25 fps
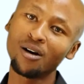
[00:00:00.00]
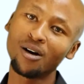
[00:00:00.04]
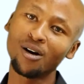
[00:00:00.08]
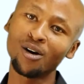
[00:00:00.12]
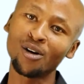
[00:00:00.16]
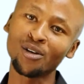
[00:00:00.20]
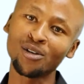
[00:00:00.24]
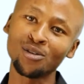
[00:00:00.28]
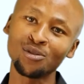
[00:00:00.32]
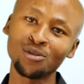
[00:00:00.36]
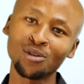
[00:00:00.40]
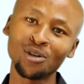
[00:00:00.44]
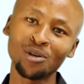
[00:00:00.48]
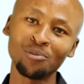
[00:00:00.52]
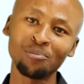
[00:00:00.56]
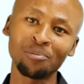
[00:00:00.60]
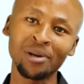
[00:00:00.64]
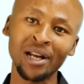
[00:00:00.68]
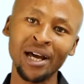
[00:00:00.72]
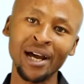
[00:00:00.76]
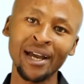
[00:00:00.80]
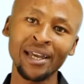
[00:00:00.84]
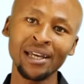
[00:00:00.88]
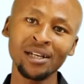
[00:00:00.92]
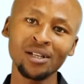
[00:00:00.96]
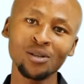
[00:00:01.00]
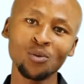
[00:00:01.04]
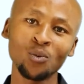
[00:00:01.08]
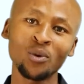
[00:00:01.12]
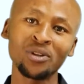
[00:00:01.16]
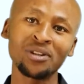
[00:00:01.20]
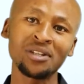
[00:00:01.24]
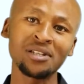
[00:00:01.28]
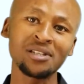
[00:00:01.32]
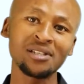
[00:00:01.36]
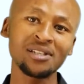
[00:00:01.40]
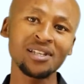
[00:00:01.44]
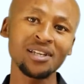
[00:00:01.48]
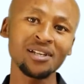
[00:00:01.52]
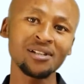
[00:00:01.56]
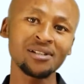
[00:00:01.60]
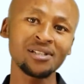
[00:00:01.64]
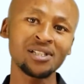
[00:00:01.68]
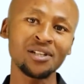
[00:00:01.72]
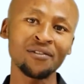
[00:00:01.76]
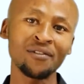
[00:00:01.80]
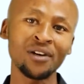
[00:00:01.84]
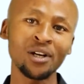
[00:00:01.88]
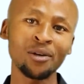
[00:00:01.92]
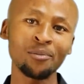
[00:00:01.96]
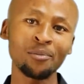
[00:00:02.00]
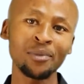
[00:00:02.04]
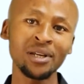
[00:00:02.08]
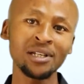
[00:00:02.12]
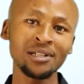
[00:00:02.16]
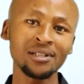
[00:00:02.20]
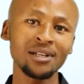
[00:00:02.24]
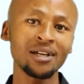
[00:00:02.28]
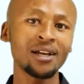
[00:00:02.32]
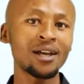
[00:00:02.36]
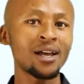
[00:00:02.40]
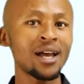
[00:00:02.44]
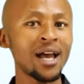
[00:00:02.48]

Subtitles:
Are you compliant with the Skills Development